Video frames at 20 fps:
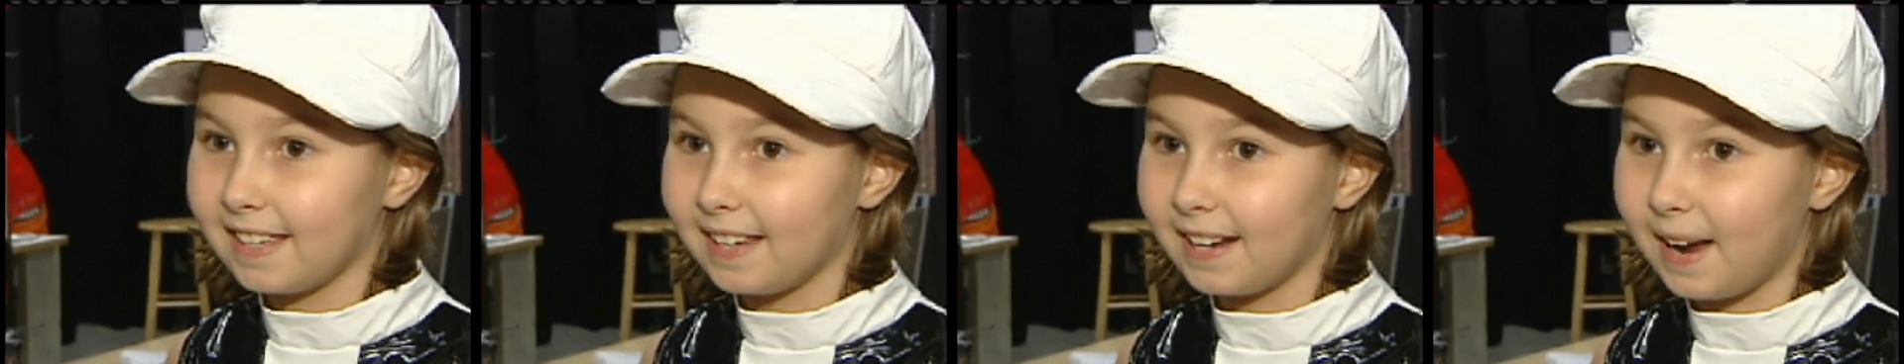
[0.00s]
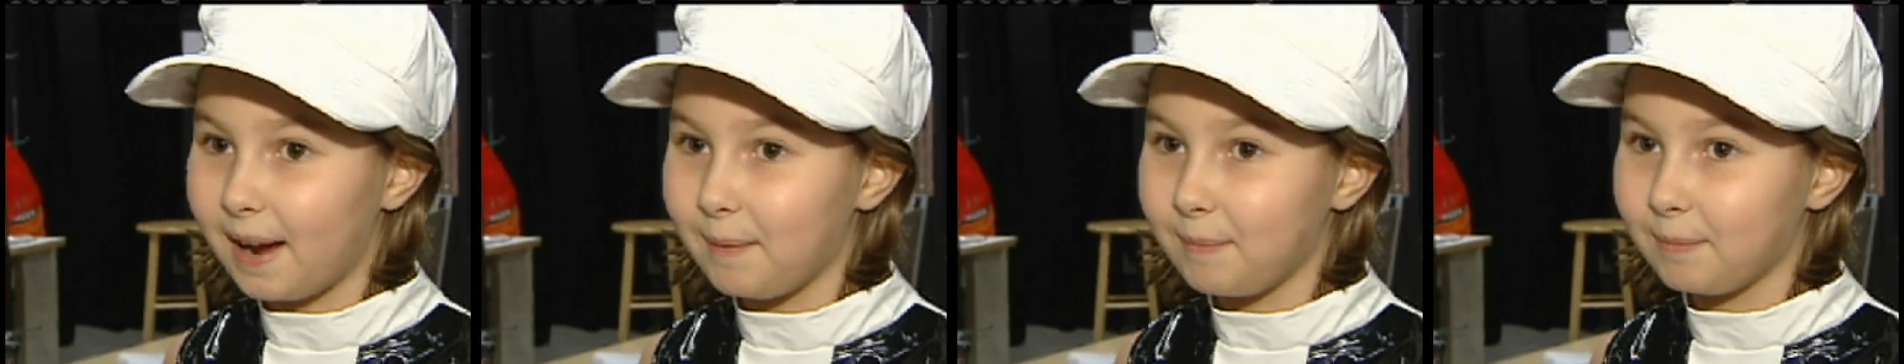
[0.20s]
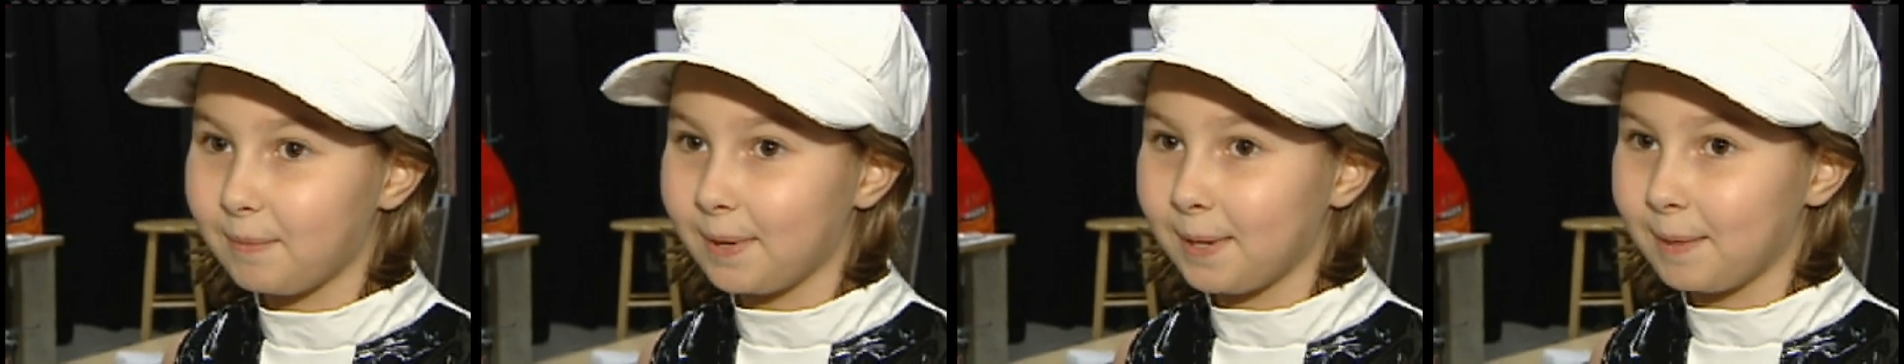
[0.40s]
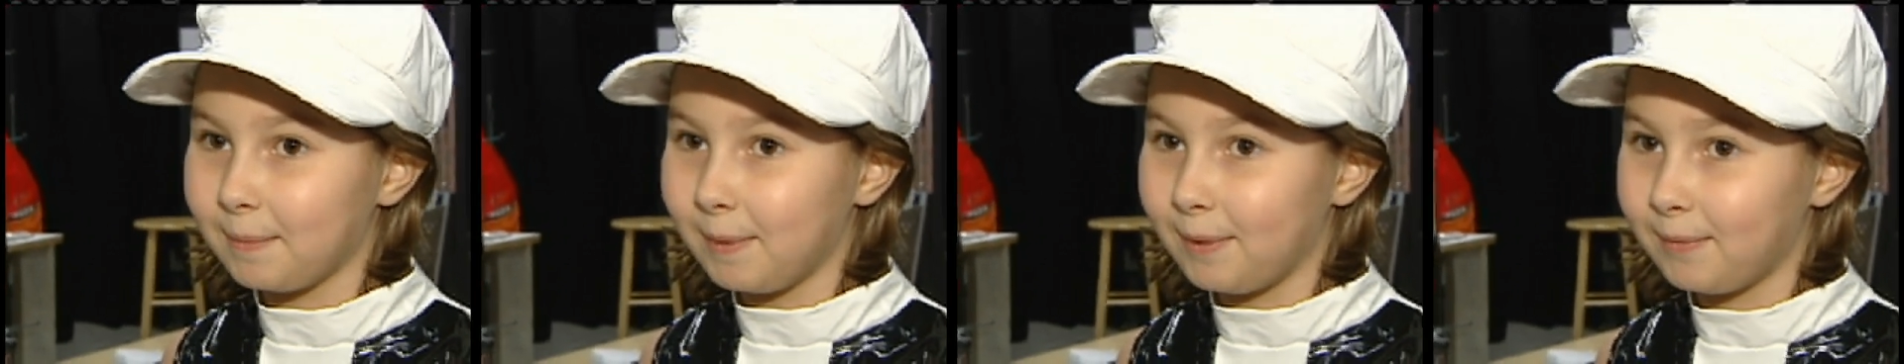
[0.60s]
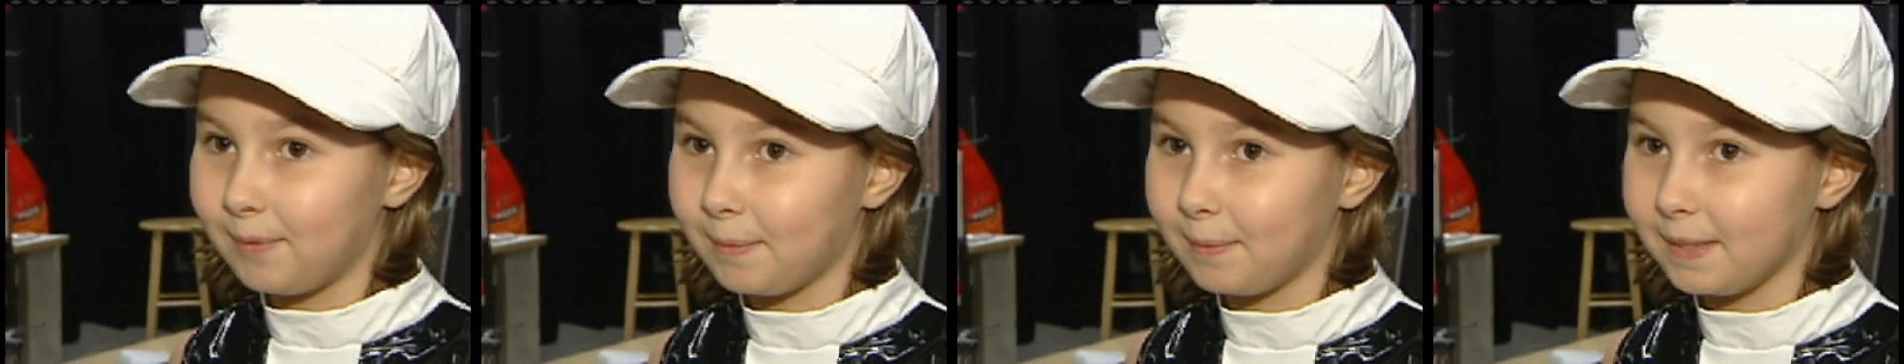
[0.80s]
and I'm going to
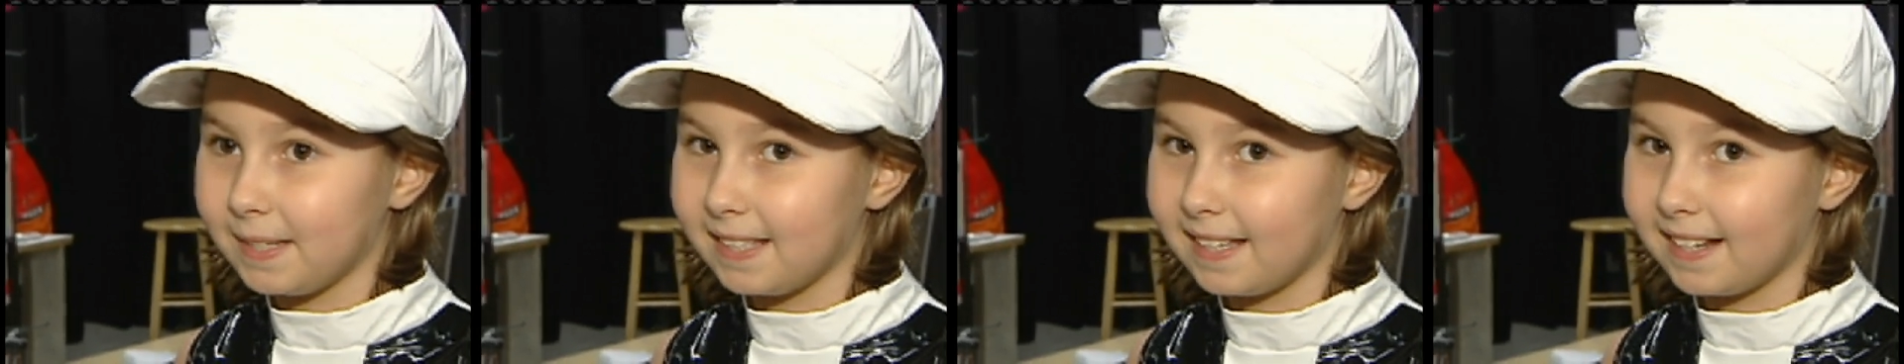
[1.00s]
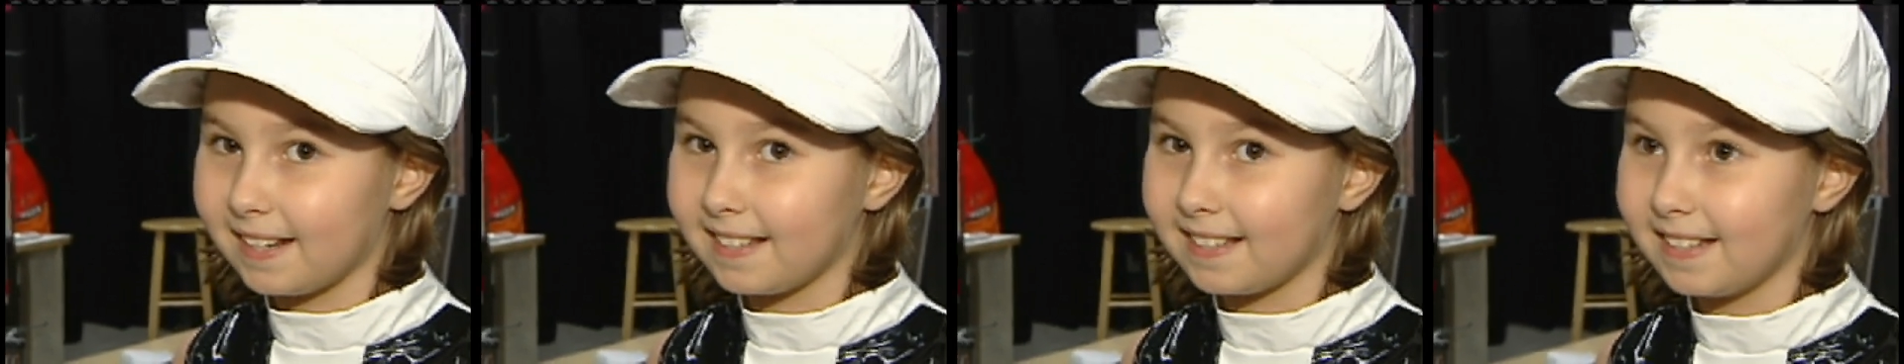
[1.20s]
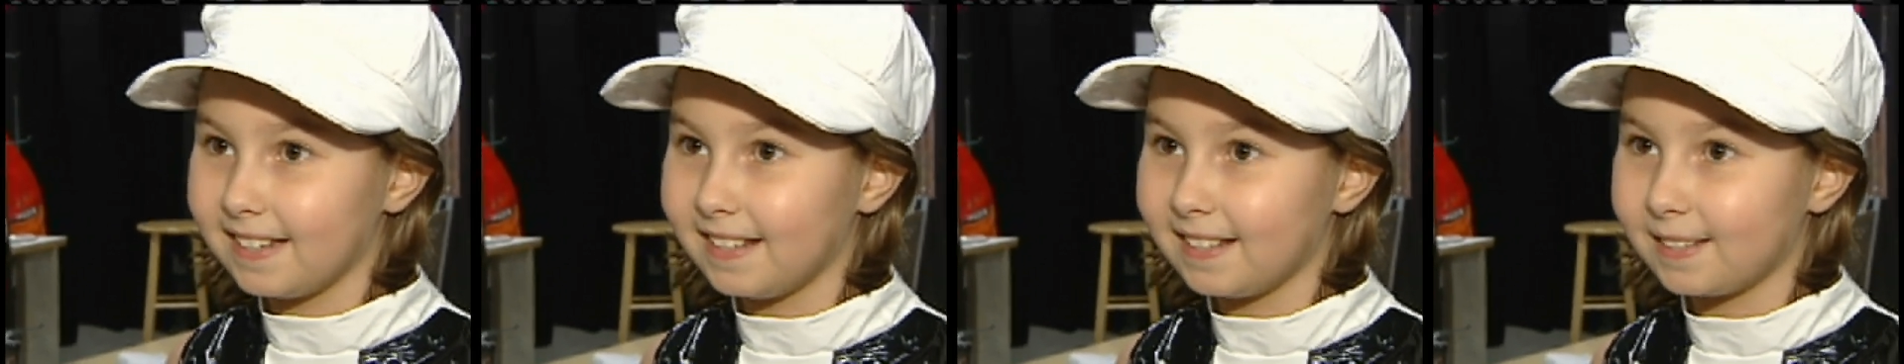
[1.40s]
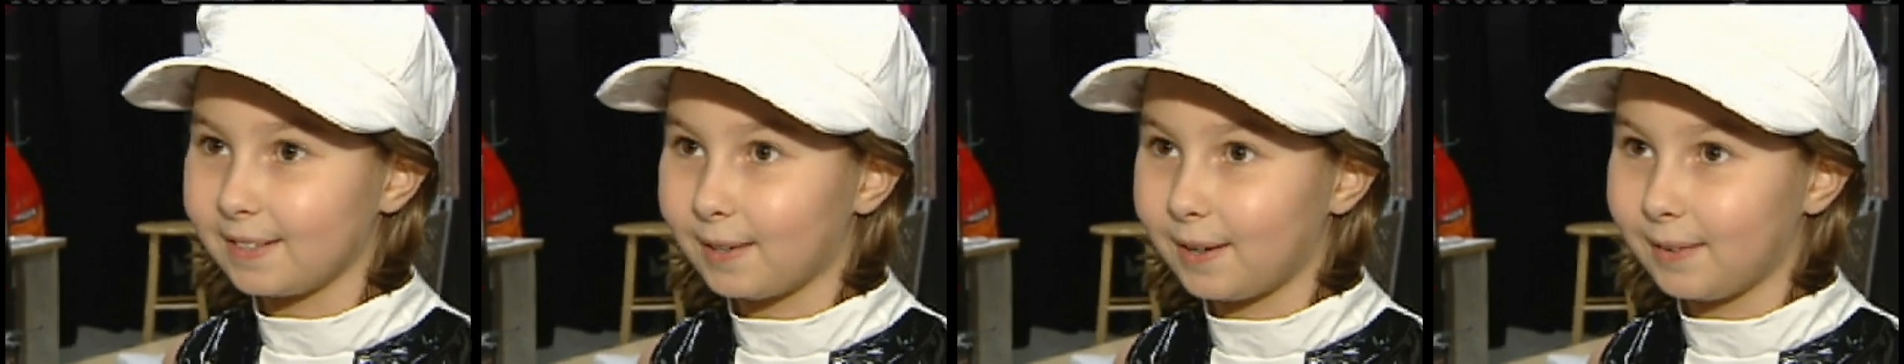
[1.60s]
be from the 60s,